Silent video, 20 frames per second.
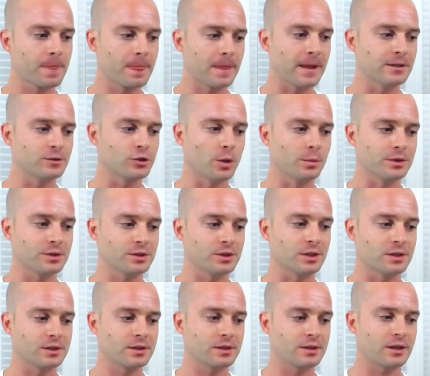It's almost
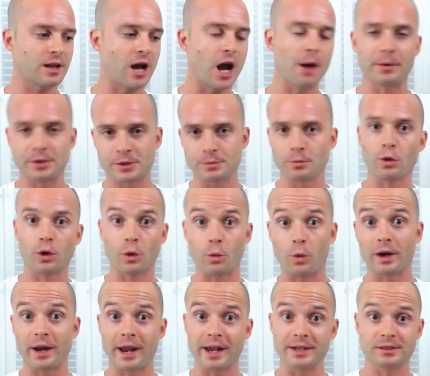just how much more
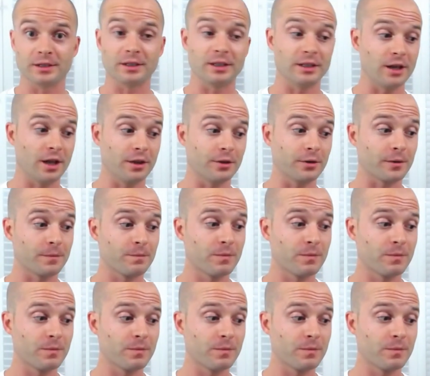one has than the other.